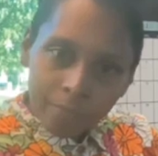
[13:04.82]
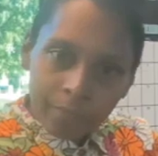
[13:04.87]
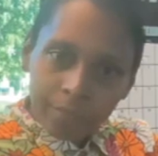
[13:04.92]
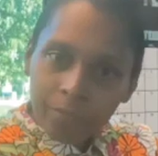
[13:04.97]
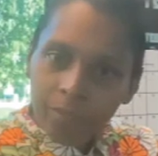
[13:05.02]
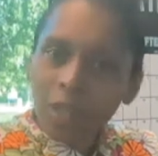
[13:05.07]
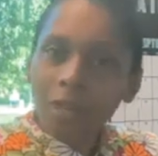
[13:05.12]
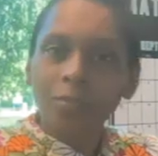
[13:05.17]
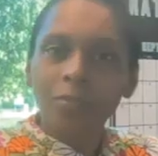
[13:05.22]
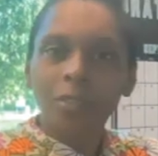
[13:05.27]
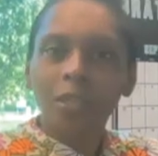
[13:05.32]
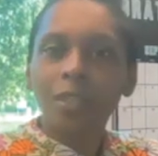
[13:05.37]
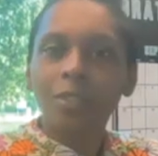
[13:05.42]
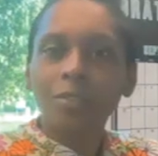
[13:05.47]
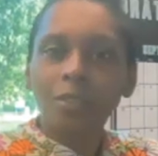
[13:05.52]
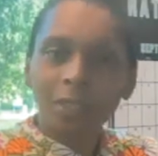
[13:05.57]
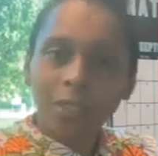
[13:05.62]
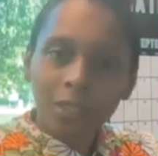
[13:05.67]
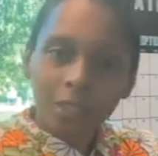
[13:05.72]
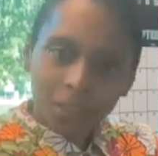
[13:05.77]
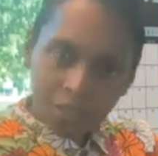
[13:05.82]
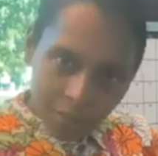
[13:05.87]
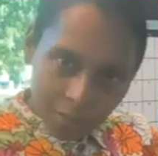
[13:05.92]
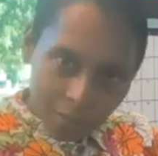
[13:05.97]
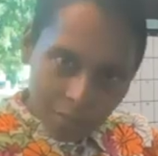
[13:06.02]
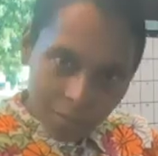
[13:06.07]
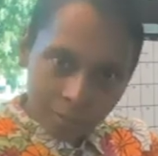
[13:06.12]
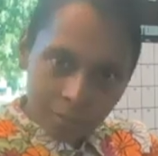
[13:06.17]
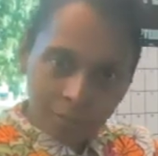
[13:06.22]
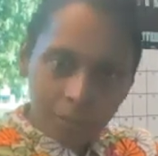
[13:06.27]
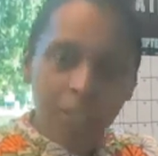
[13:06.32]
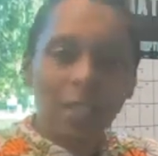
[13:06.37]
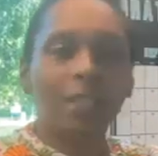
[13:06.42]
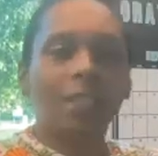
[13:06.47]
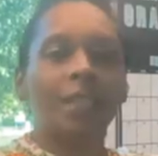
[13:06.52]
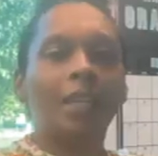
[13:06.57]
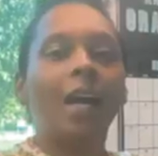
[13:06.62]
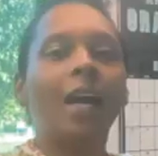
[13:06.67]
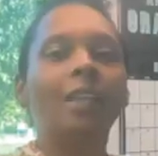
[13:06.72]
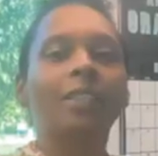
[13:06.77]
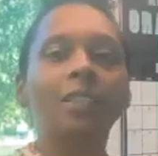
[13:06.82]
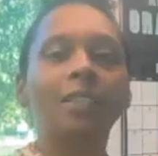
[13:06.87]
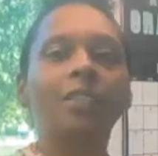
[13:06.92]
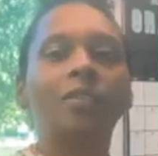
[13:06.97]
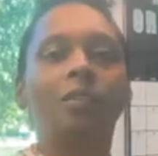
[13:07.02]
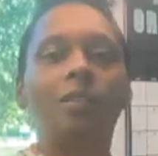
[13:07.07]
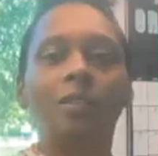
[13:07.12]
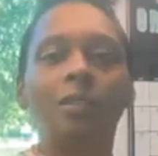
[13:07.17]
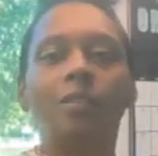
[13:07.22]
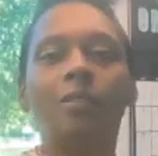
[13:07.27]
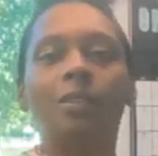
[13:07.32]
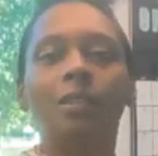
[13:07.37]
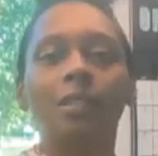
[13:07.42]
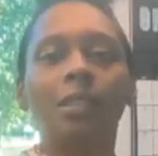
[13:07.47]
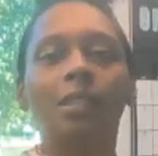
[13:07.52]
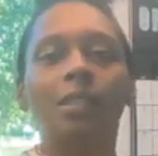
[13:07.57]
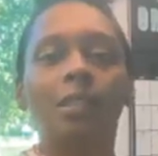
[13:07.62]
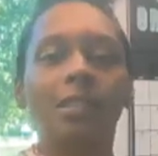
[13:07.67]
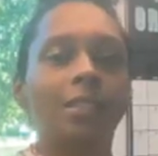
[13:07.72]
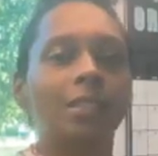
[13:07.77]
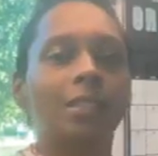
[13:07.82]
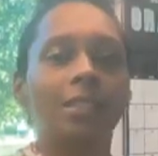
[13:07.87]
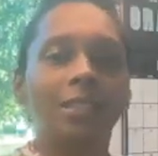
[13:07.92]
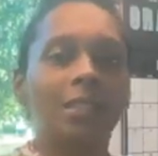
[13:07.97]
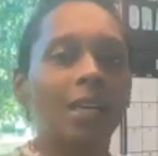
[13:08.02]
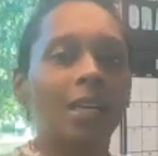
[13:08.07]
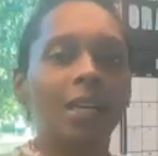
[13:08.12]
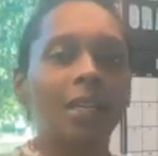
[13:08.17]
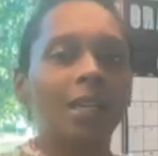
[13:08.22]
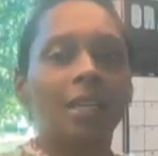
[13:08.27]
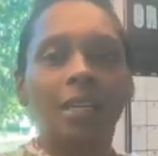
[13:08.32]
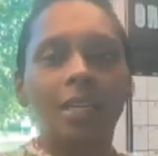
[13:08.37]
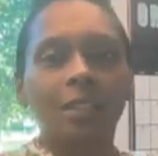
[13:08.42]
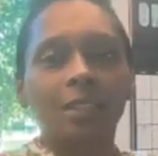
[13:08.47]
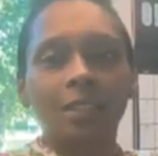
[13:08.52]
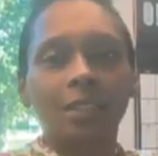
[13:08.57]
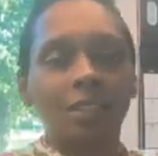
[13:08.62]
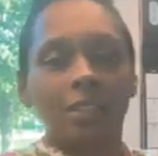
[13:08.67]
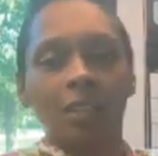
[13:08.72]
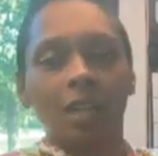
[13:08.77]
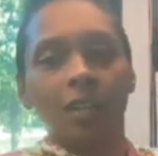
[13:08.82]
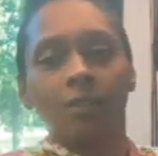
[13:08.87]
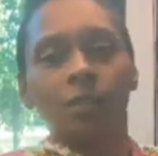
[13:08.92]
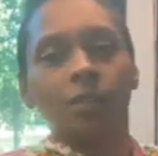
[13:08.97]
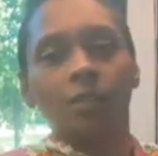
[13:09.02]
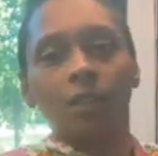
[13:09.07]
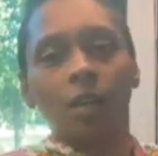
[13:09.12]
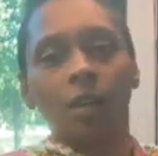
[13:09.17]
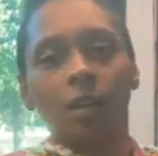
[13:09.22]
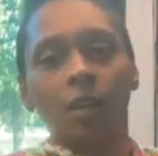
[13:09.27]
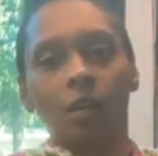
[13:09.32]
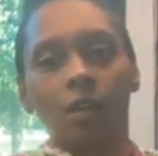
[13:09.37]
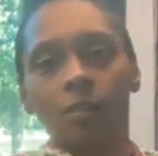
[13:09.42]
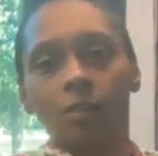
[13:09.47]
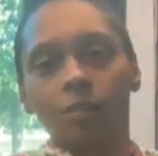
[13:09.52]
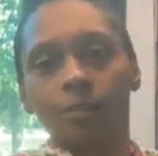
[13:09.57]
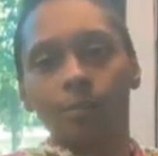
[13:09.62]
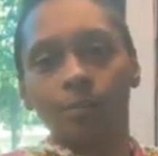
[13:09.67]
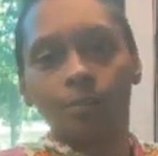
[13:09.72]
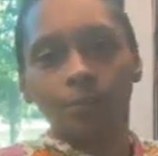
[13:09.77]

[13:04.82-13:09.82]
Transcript: Nothing that you need to do. Nothing I need you to do. Because at the end of the day, this life is not our own.